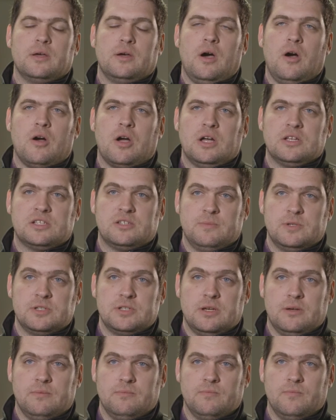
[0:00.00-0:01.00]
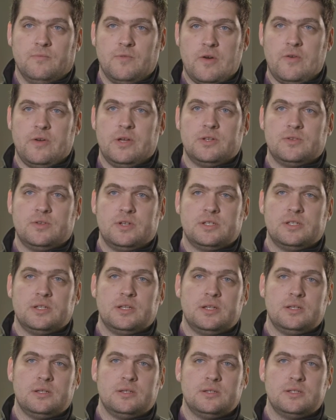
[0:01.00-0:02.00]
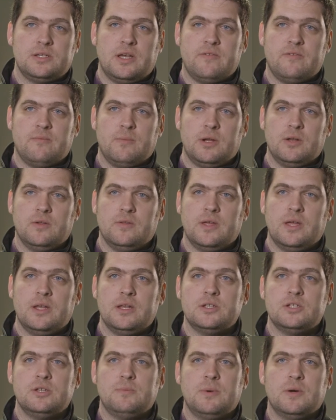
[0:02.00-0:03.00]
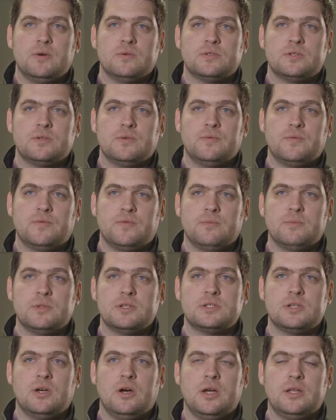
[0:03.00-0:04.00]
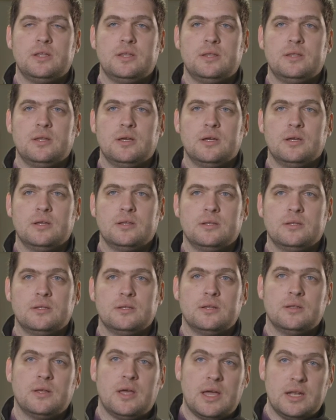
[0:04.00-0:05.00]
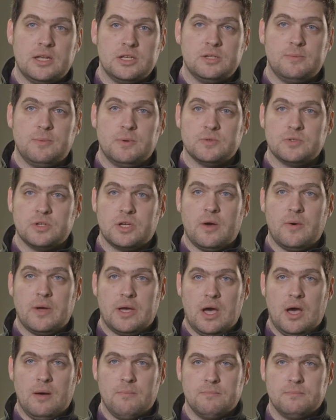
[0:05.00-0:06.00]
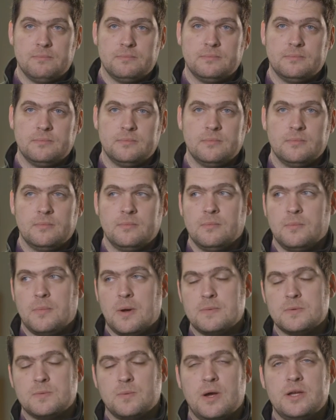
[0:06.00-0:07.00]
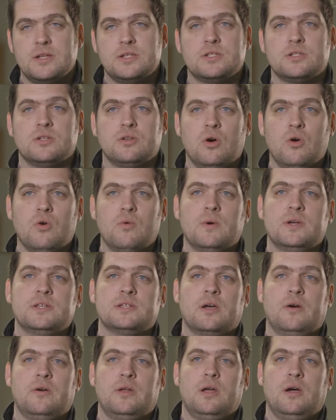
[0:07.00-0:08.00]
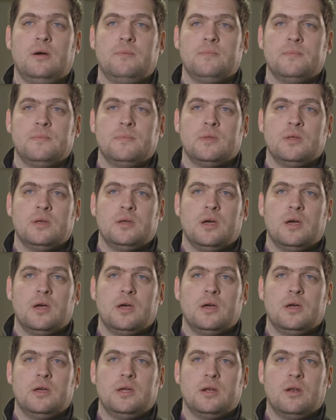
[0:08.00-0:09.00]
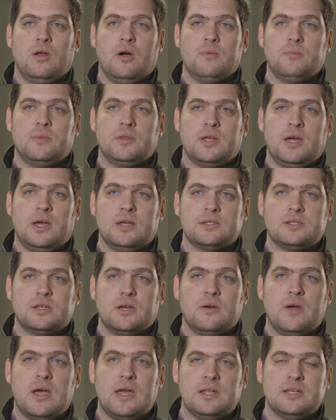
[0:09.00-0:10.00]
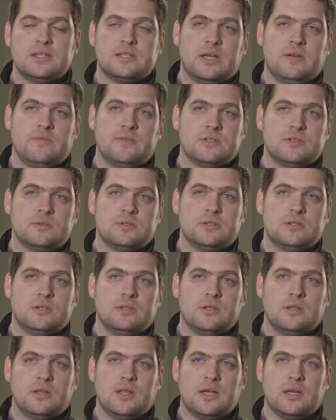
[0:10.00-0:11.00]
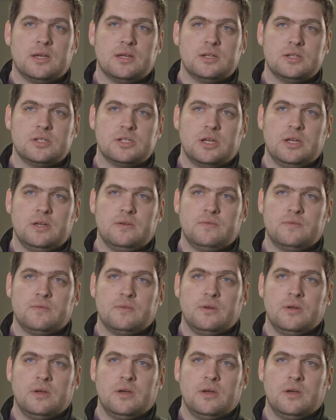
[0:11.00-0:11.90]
Our customers are very interested in saving money on the energy bills, from the side that energy bills are going up, perhaps wages are not always going up, in line with that, so any savings that they can achieve